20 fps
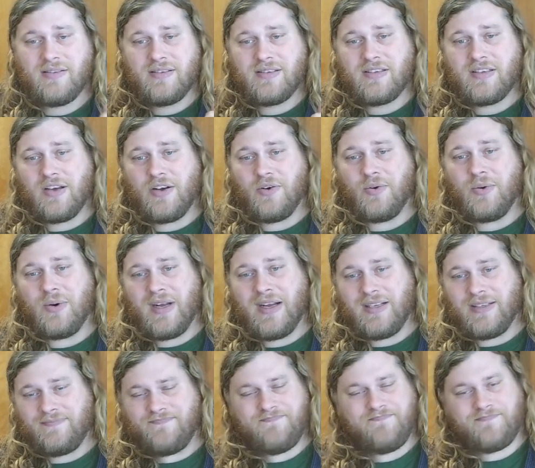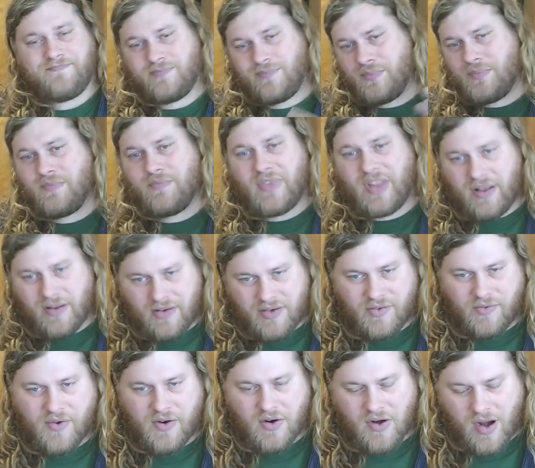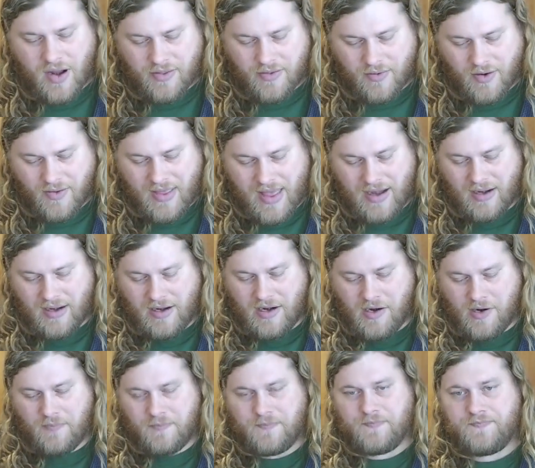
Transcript: So just figured I'd throw that in here.